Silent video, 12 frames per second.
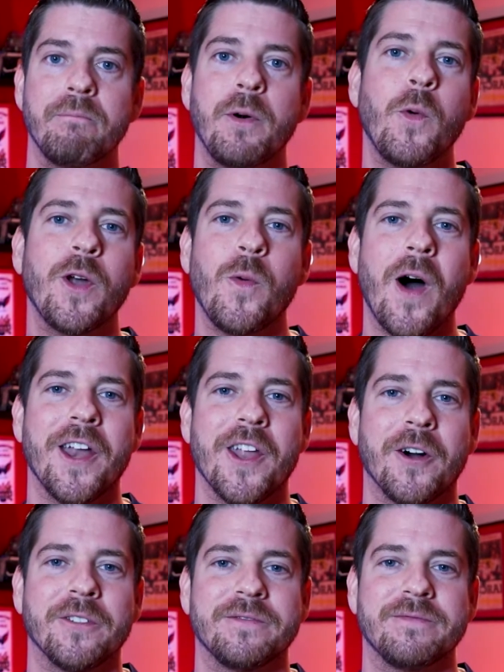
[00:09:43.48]
But what do I
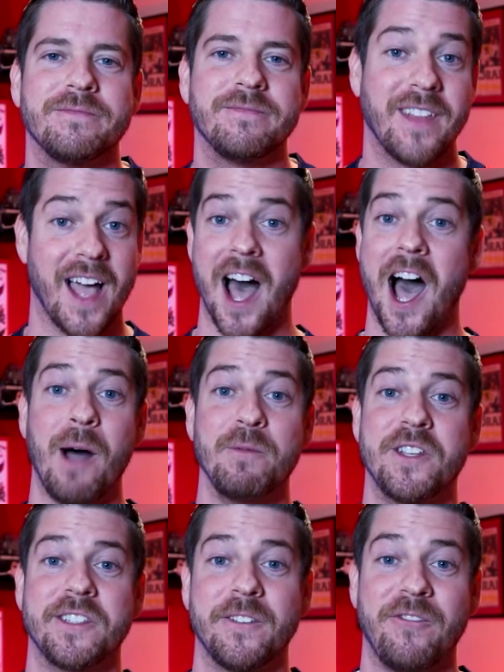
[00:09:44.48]
know? I'm
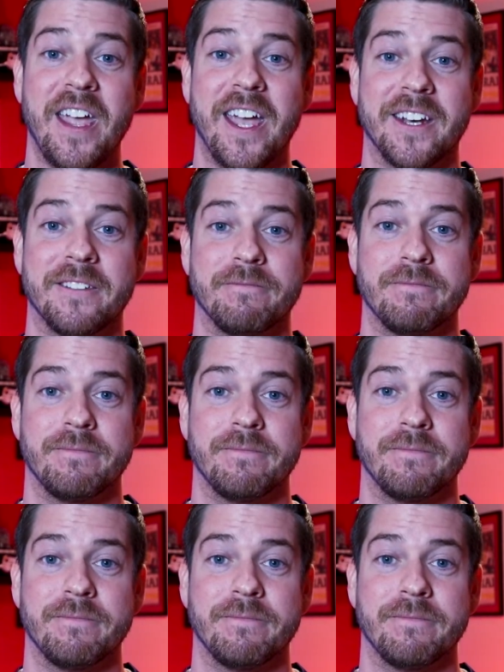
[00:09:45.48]
just a fan.